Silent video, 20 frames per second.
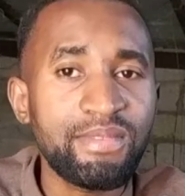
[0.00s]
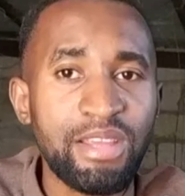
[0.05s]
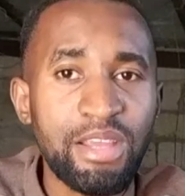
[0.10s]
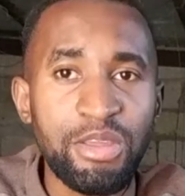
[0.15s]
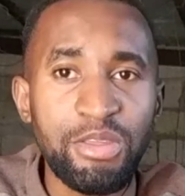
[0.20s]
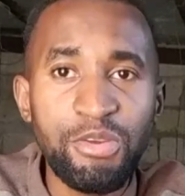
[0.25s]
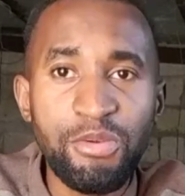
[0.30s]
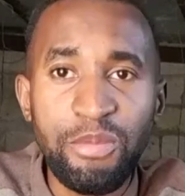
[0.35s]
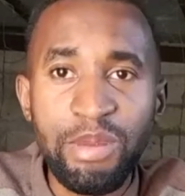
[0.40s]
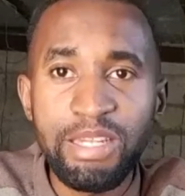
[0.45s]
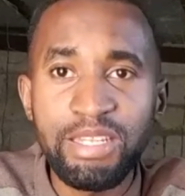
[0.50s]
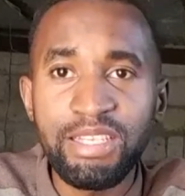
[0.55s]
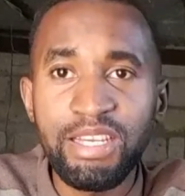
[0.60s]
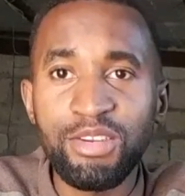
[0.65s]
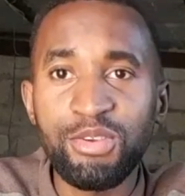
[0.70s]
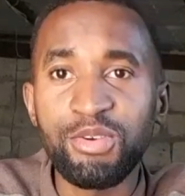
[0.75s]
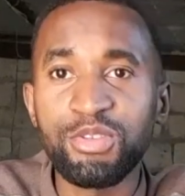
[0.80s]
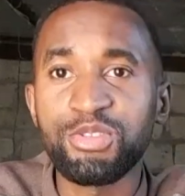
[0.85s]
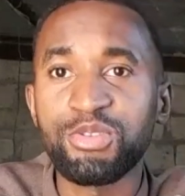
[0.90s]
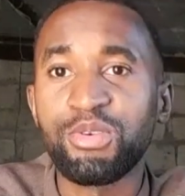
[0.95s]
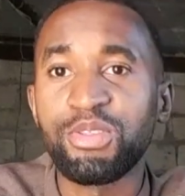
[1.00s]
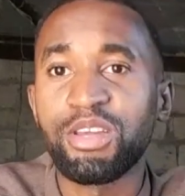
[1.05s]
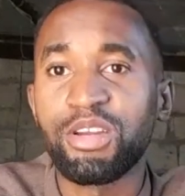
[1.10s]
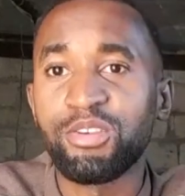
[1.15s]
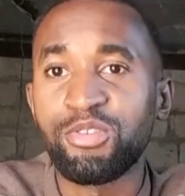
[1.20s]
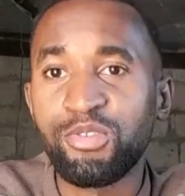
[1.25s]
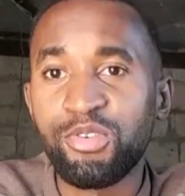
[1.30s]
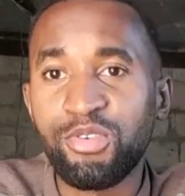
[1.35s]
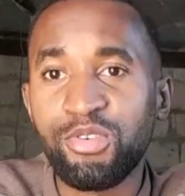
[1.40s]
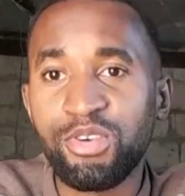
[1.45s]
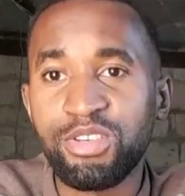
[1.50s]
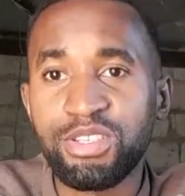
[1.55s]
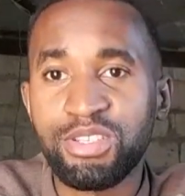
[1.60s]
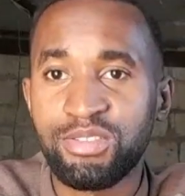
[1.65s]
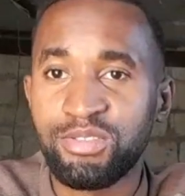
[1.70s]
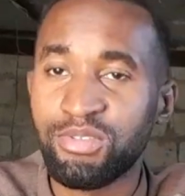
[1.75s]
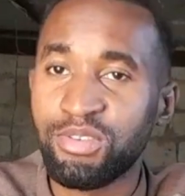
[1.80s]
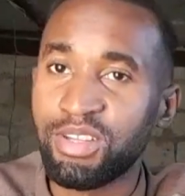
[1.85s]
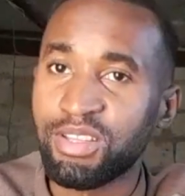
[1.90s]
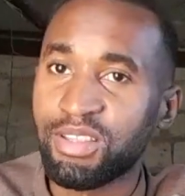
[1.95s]
You maintain also the glucose
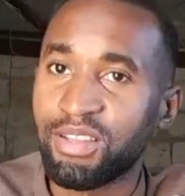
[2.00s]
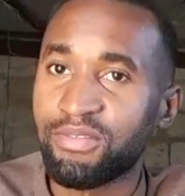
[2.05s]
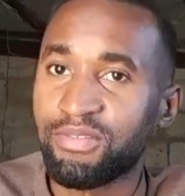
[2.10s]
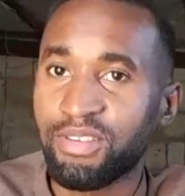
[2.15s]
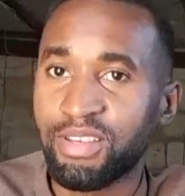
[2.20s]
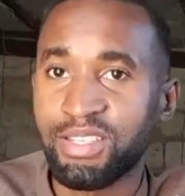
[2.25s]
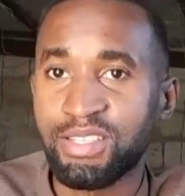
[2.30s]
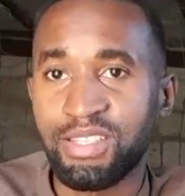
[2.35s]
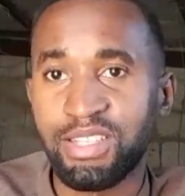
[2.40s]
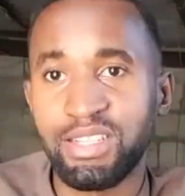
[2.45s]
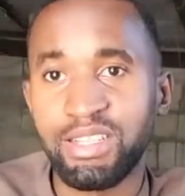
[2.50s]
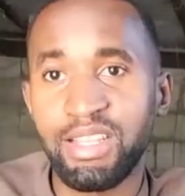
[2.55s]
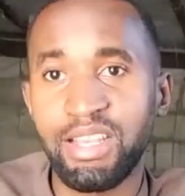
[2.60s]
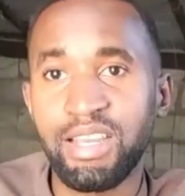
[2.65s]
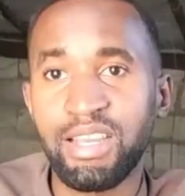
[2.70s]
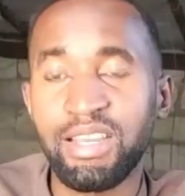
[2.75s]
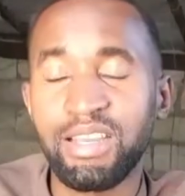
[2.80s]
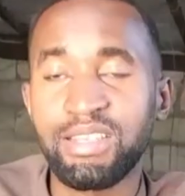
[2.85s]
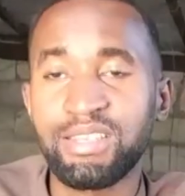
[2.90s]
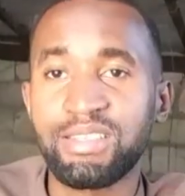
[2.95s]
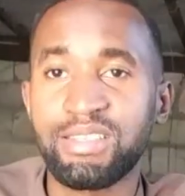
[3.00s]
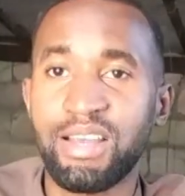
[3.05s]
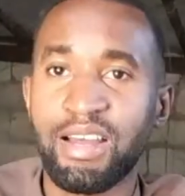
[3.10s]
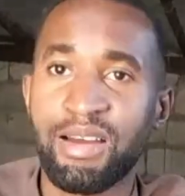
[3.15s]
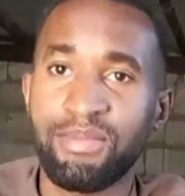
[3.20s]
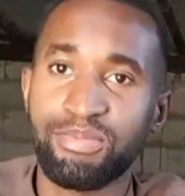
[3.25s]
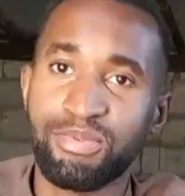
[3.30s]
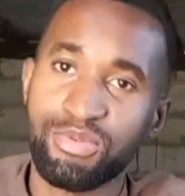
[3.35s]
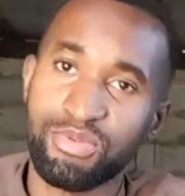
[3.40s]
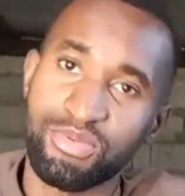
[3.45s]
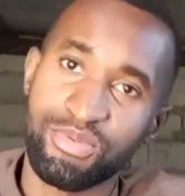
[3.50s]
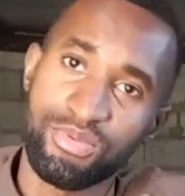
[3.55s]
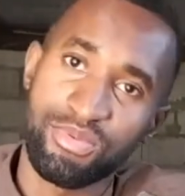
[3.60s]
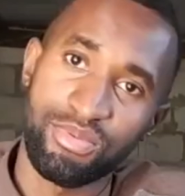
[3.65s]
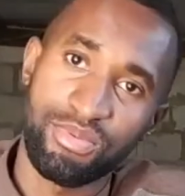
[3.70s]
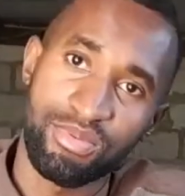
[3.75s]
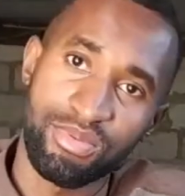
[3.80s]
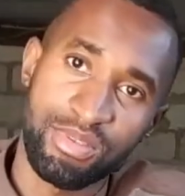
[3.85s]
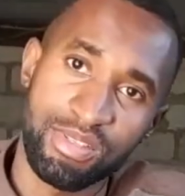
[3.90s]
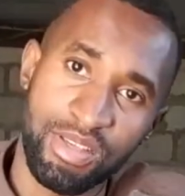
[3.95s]
during the first days, up to
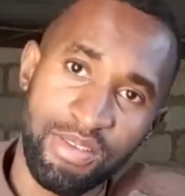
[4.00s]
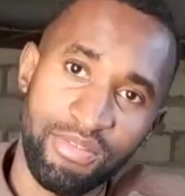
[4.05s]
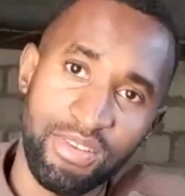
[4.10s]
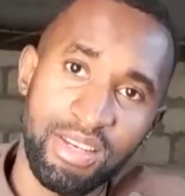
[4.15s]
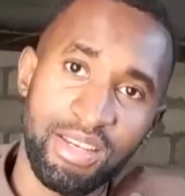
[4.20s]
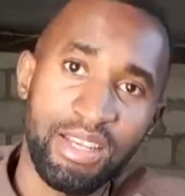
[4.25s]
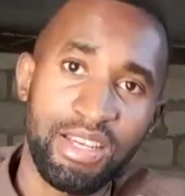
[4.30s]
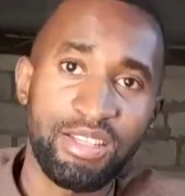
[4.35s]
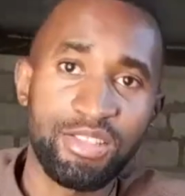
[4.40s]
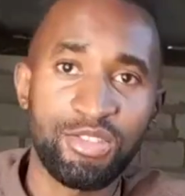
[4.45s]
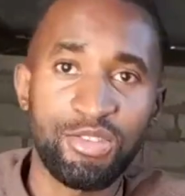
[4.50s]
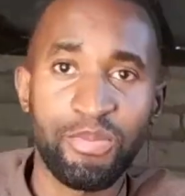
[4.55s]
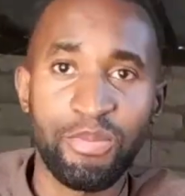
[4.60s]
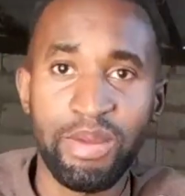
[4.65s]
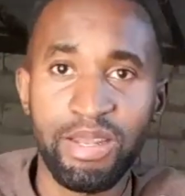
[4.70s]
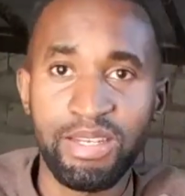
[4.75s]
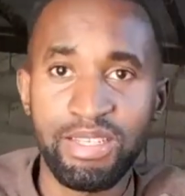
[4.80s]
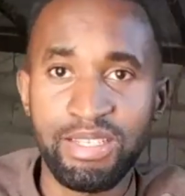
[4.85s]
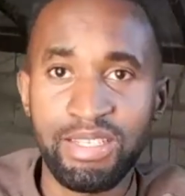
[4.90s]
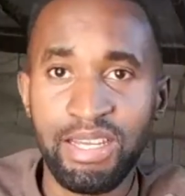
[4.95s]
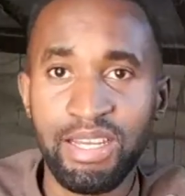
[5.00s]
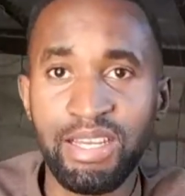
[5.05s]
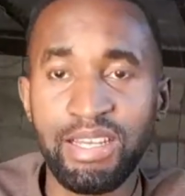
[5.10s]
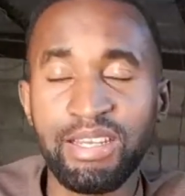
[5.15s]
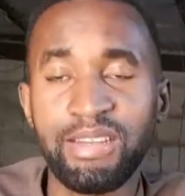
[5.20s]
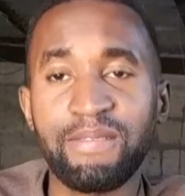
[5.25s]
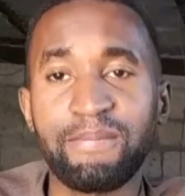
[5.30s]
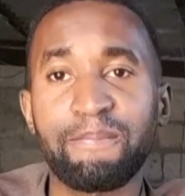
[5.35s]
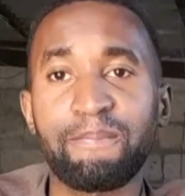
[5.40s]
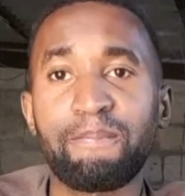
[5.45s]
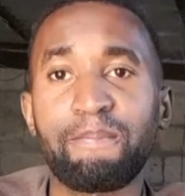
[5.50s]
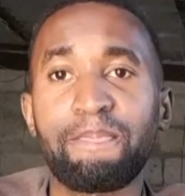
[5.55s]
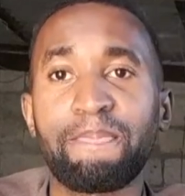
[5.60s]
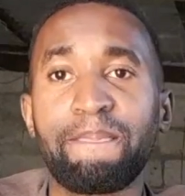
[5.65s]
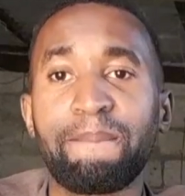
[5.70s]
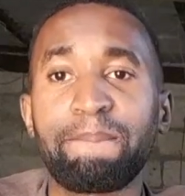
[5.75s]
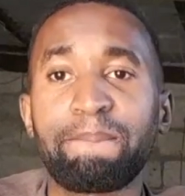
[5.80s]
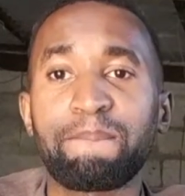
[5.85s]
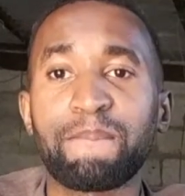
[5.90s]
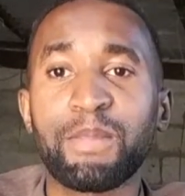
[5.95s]
7 days you maintain,
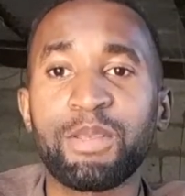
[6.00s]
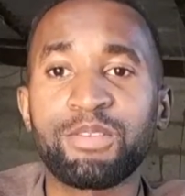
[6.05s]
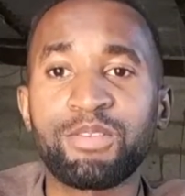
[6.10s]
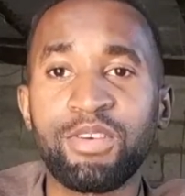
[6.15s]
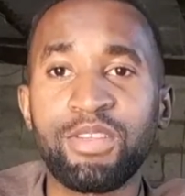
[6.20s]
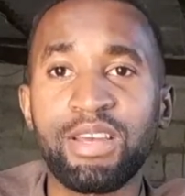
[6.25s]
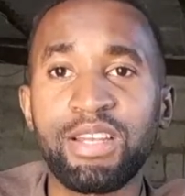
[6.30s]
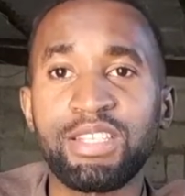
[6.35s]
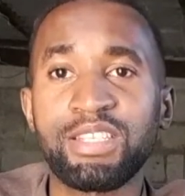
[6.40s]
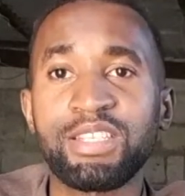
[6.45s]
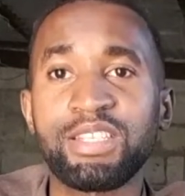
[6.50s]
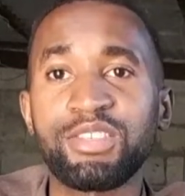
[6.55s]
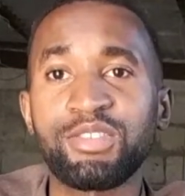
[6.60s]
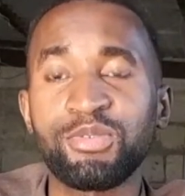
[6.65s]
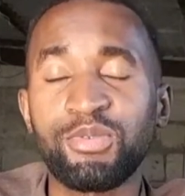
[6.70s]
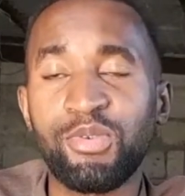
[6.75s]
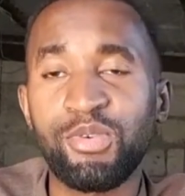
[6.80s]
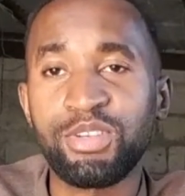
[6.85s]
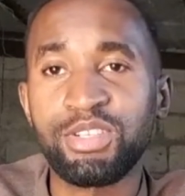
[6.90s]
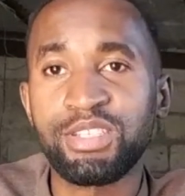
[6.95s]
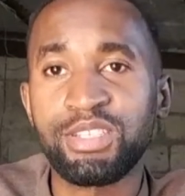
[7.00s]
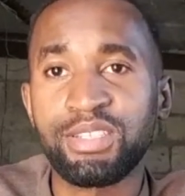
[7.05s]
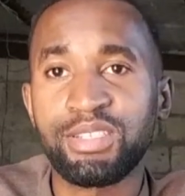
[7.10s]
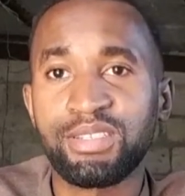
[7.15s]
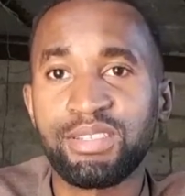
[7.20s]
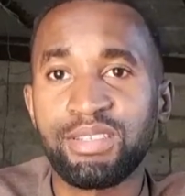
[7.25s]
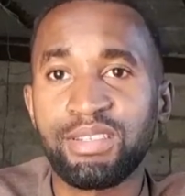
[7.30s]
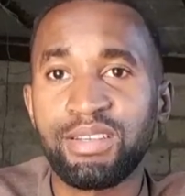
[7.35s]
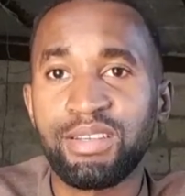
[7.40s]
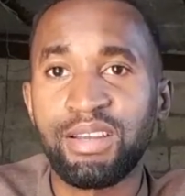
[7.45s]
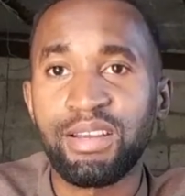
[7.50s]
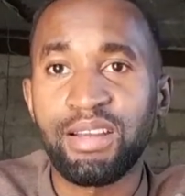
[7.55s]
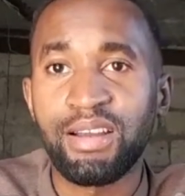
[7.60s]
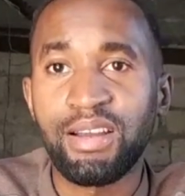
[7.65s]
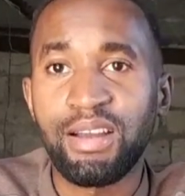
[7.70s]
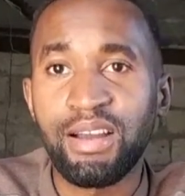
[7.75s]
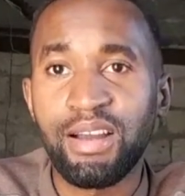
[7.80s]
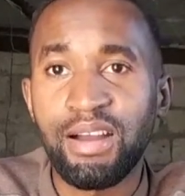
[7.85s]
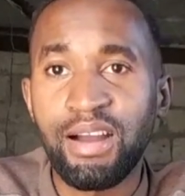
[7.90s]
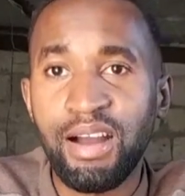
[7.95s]
so that you won't
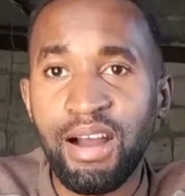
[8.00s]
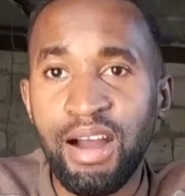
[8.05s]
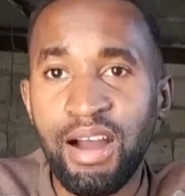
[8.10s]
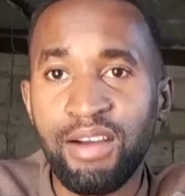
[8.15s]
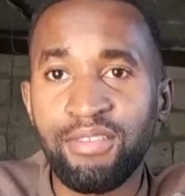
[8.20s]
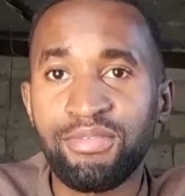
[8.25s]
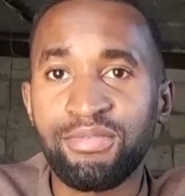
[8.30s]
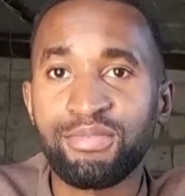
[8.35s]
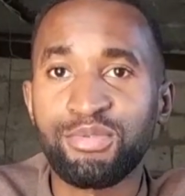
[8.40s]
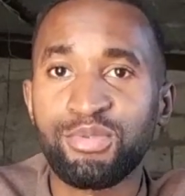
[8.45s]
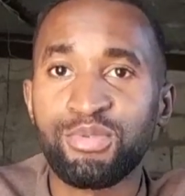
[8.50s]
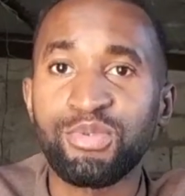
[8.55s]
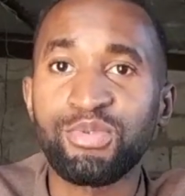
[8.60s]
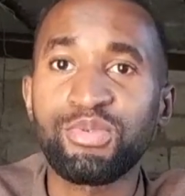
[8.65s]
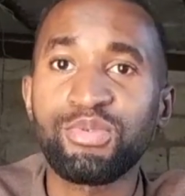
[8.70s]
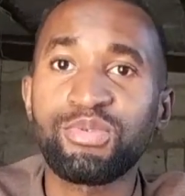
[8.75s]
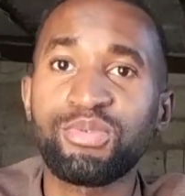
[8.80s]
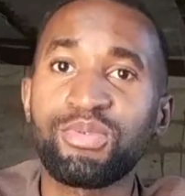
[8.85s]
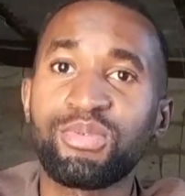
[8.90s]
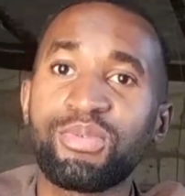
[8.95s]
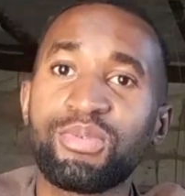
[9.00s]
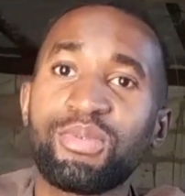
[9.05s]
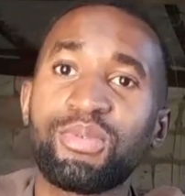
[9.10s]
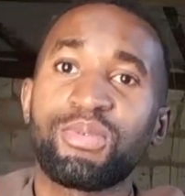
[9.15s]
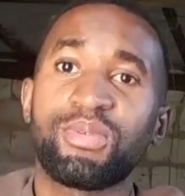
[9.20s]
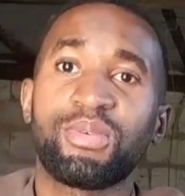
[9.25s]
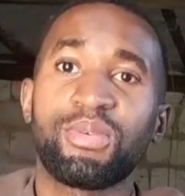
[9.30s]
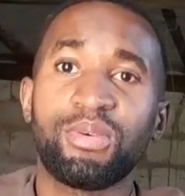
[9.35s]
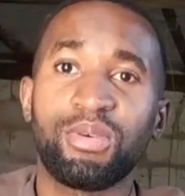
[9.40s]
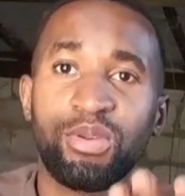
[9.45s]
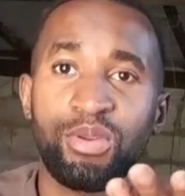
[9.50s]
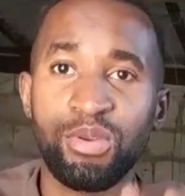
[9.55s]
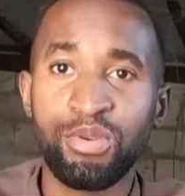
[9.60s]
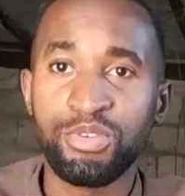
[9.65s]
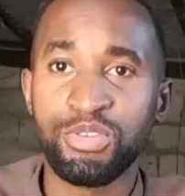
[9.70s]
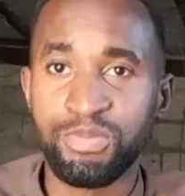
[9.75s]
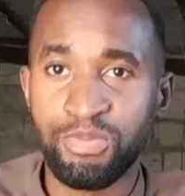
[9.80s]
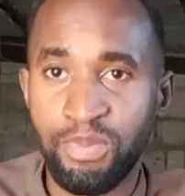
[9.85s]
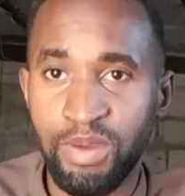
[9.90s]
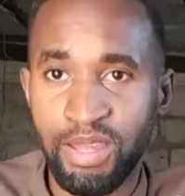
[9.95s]
have to
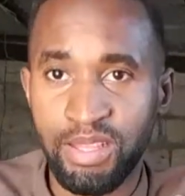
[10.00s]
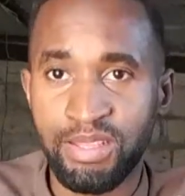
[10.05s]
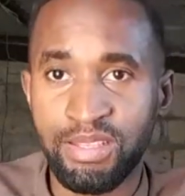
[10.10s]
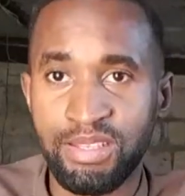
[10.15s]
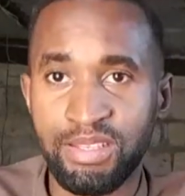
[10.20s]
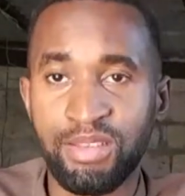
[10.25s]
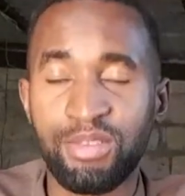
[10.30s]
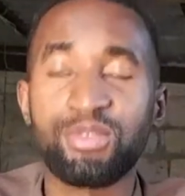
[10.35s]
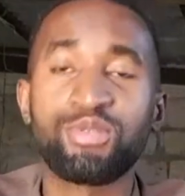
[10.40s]
lose birds